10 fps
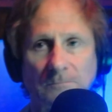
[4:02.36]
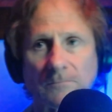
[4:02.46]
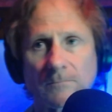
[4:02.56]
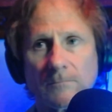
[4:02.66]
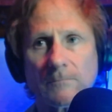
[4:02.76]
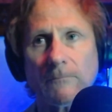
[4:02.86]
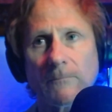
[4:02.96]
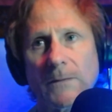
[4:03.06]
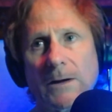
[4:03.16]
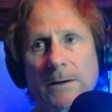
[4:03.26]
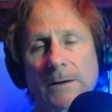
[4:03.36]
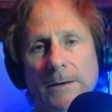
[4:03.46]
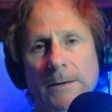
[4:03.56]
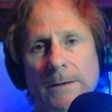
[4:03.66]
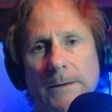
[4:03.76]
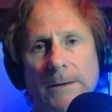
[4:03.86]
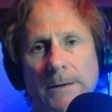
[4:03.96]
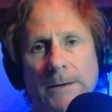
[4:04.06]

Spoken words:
No one is speaking in this clip.